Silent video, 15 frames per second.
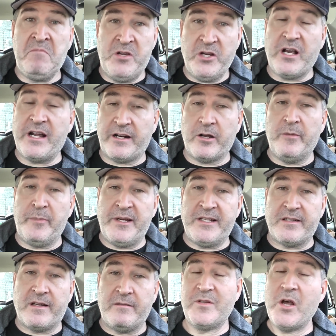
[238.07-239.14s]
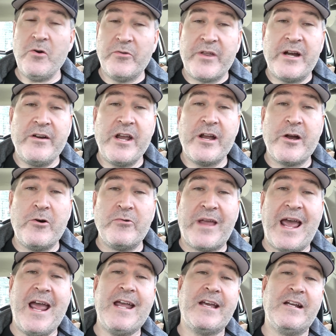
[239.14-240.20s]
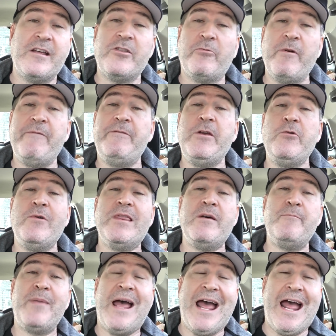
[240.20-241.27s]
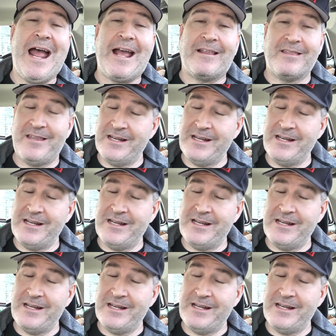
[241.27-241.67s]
You got a good pizza. So there you go, gang. Another review in the bag.